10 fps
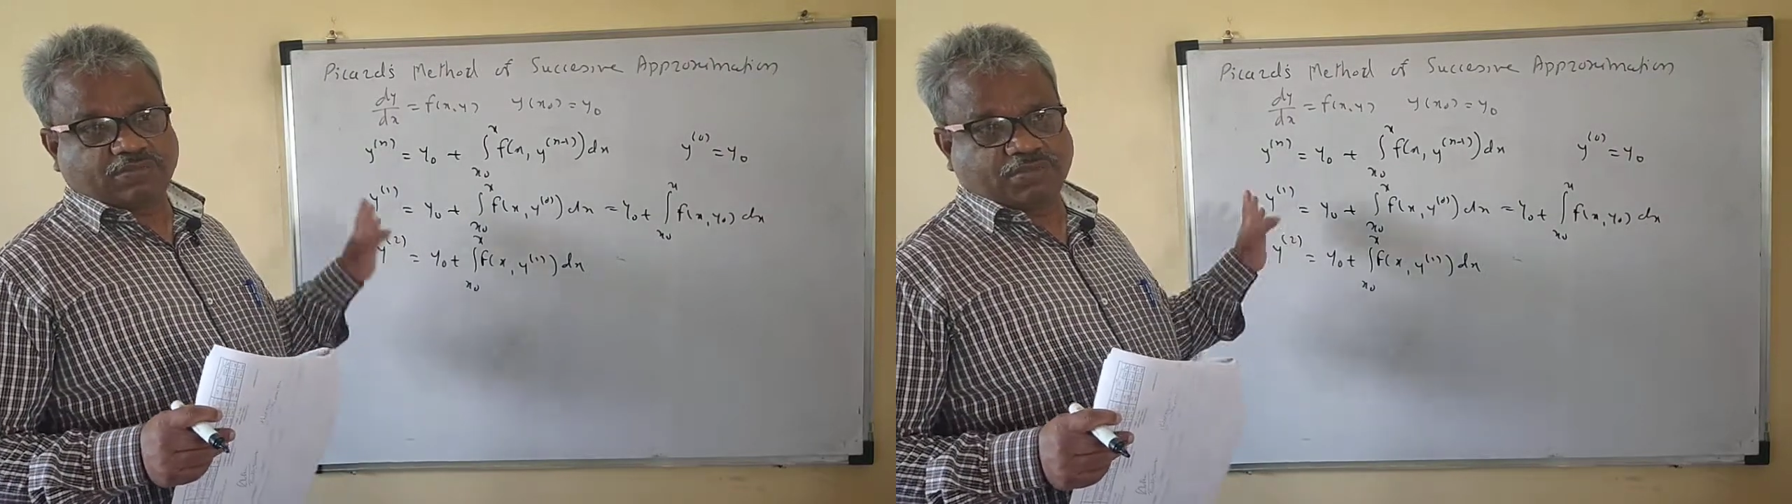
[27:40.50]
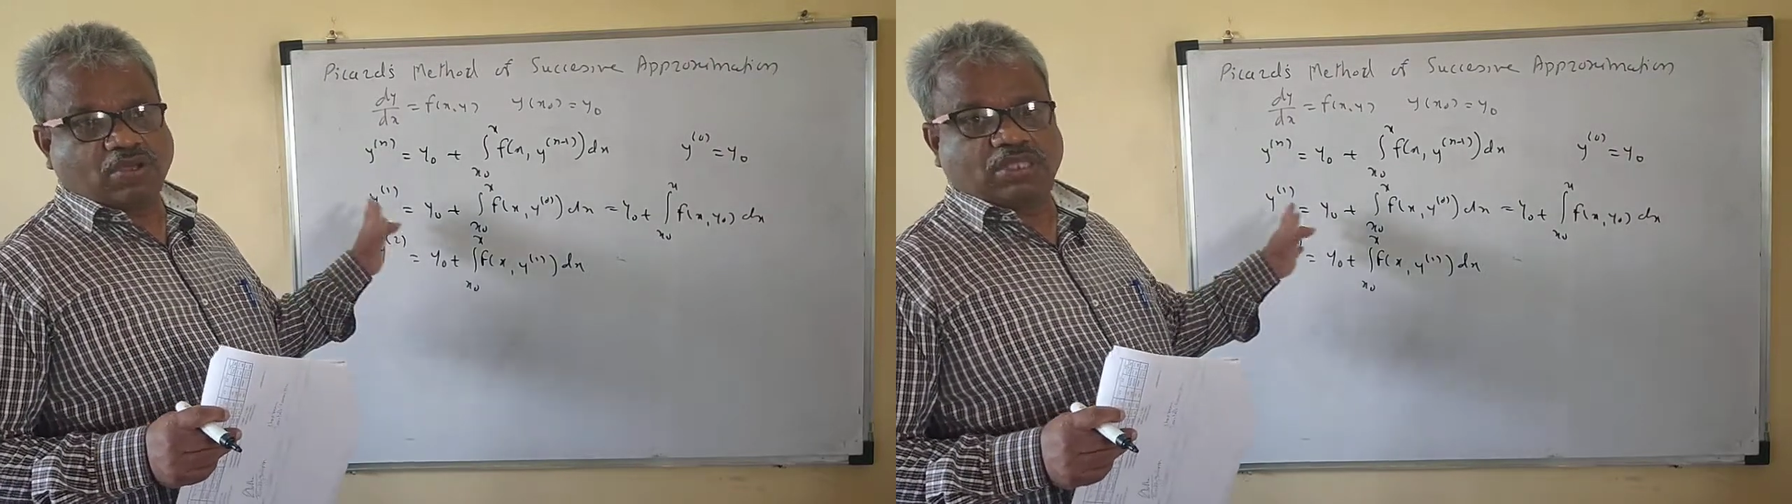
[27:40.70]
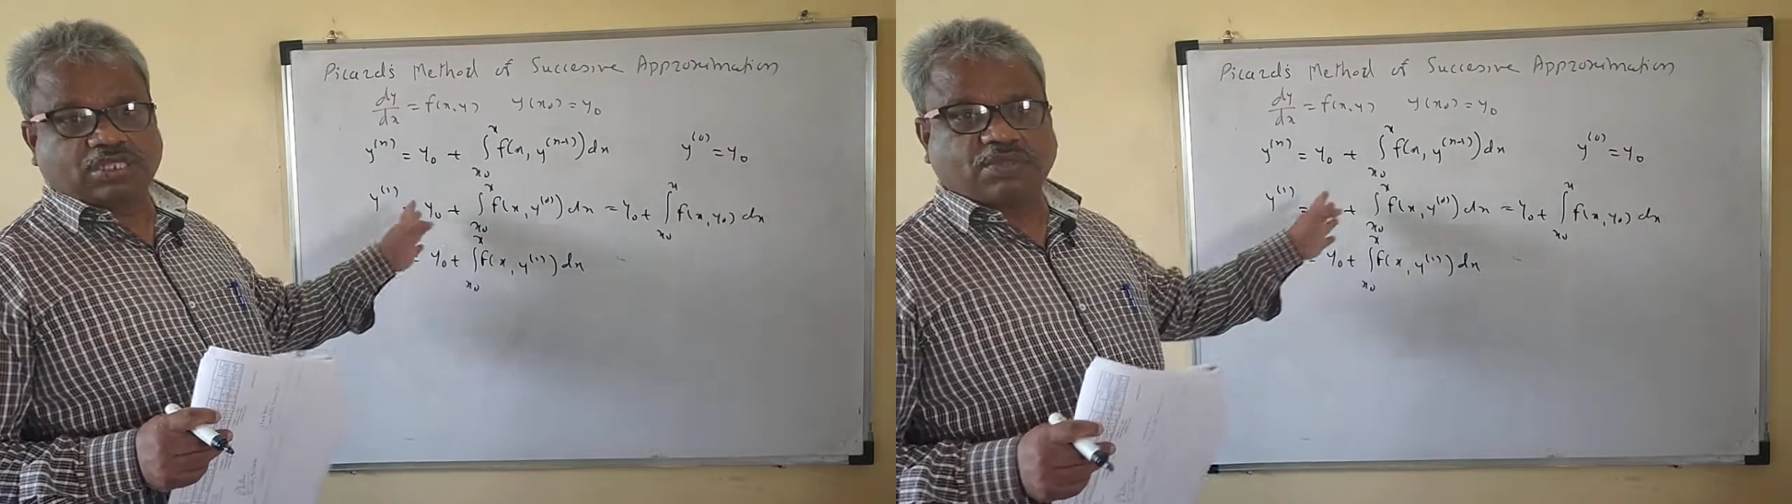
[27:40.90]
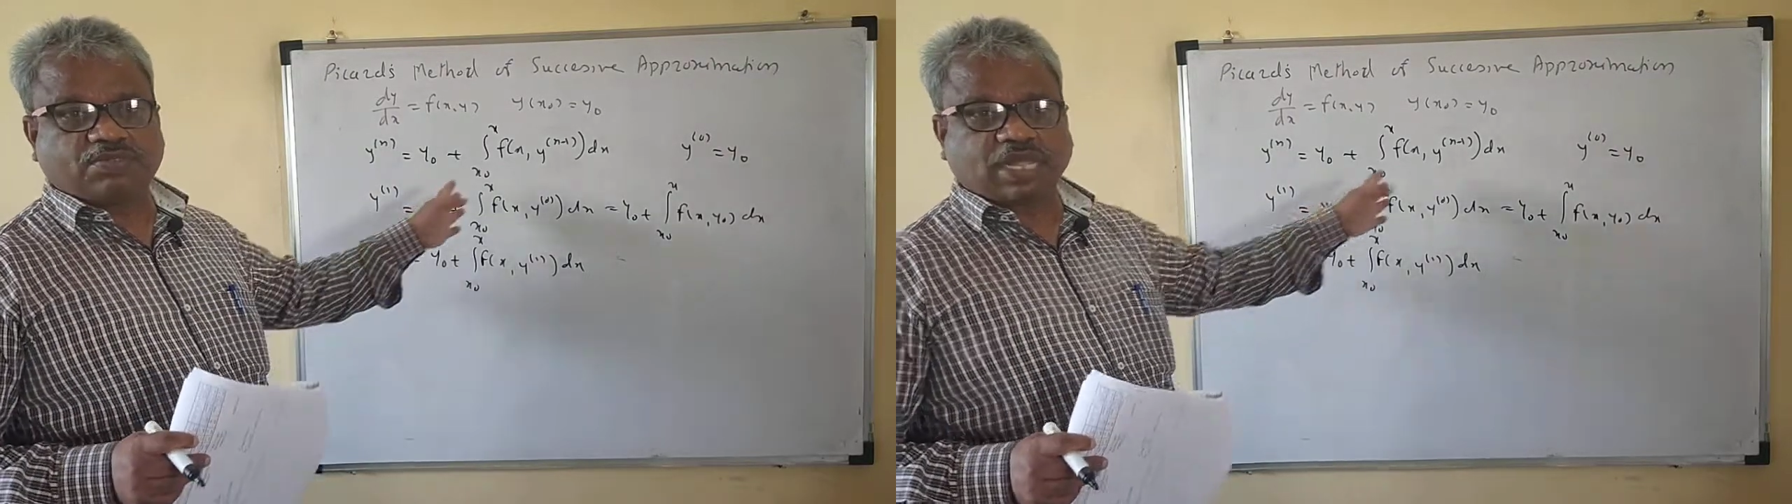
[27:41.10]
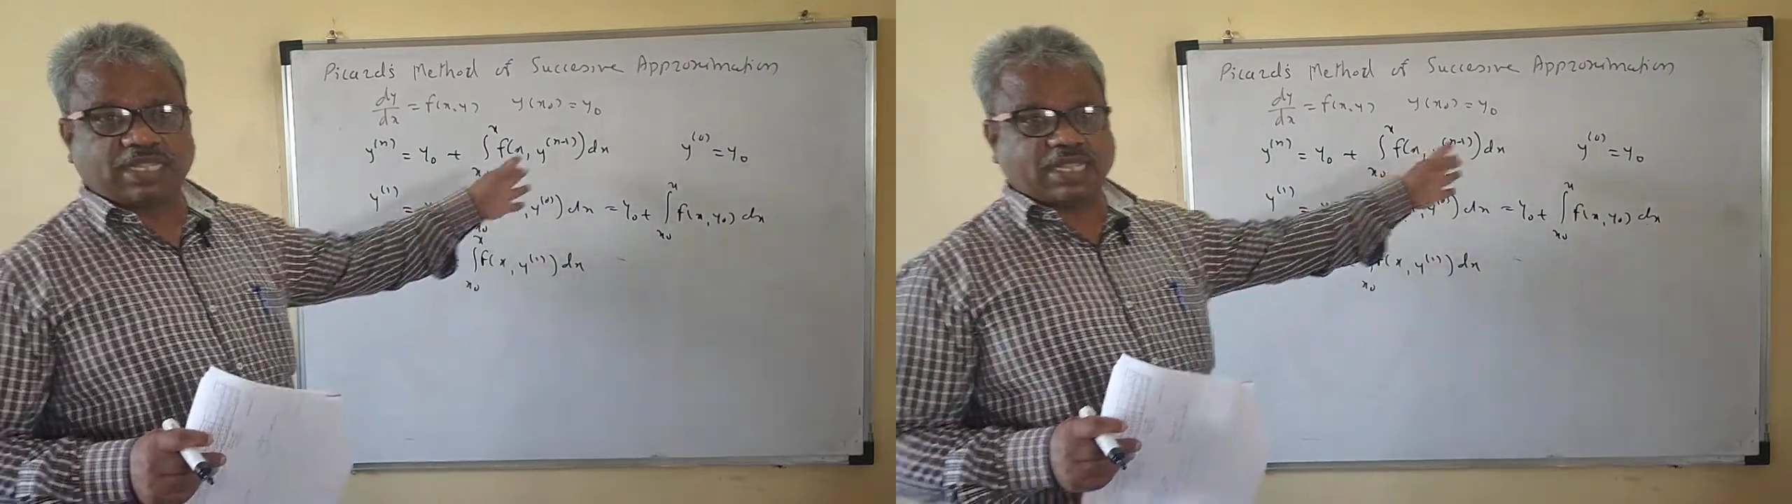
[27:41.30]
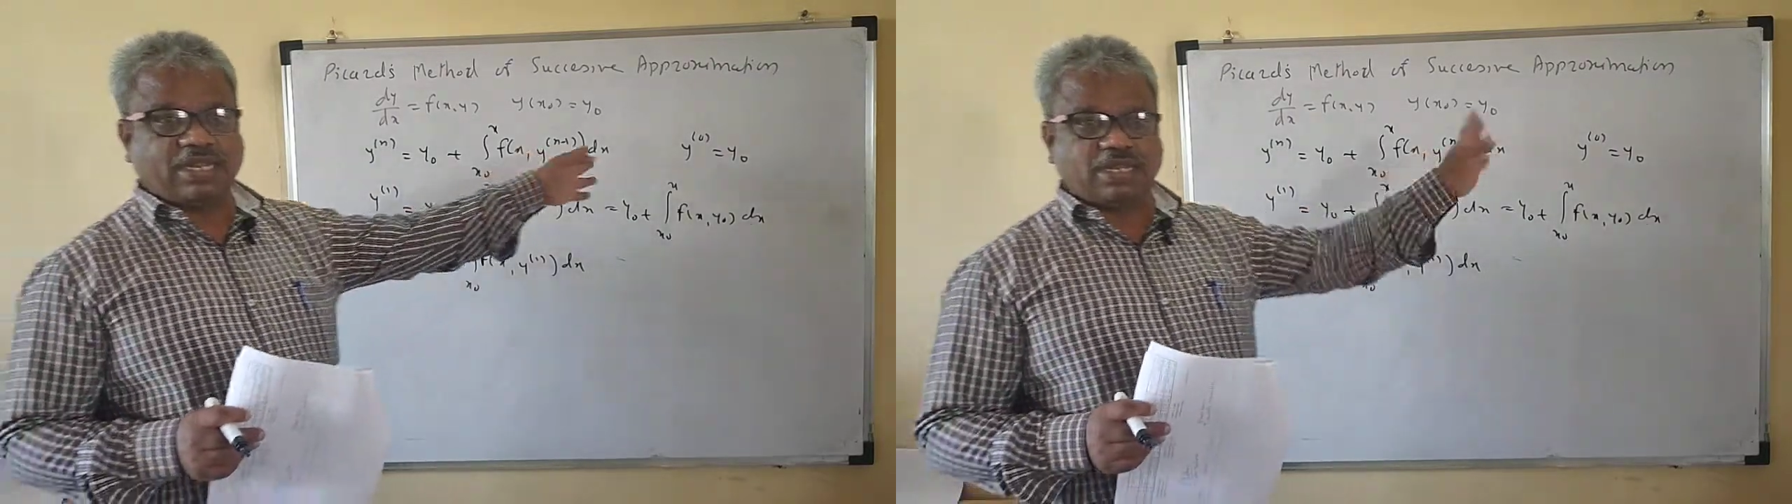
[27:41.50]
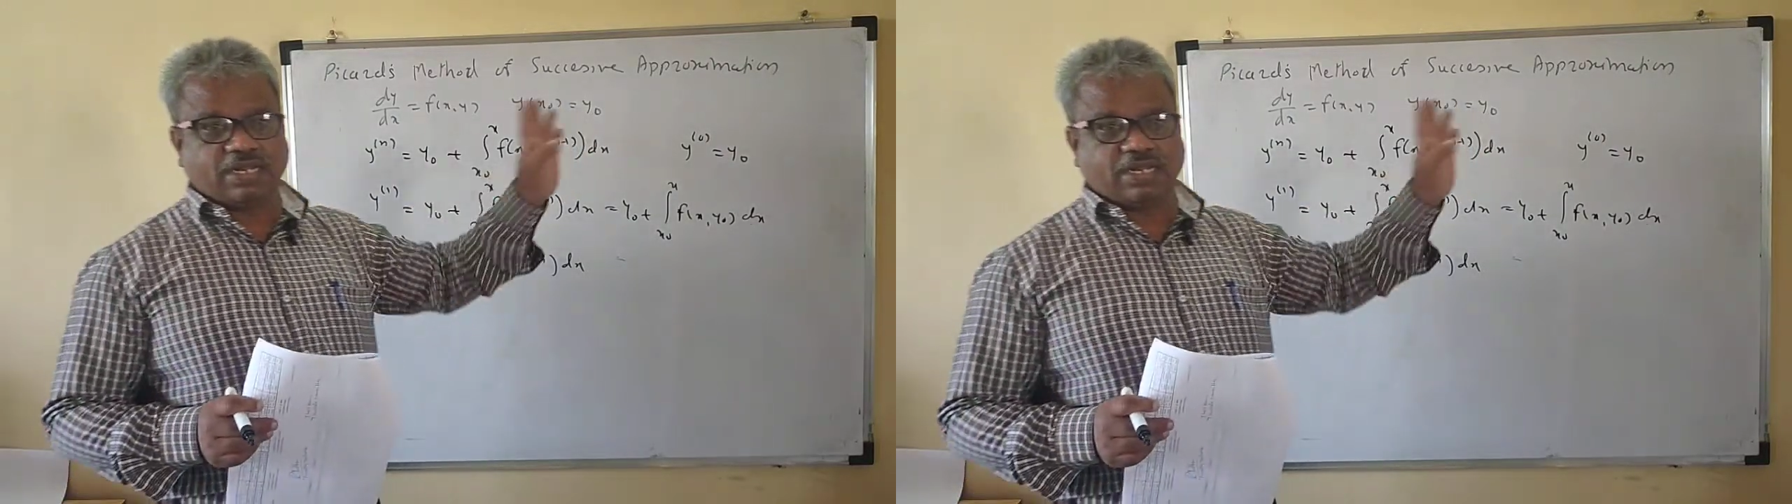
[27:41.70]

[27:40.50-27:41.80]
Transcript: Because terms are there in the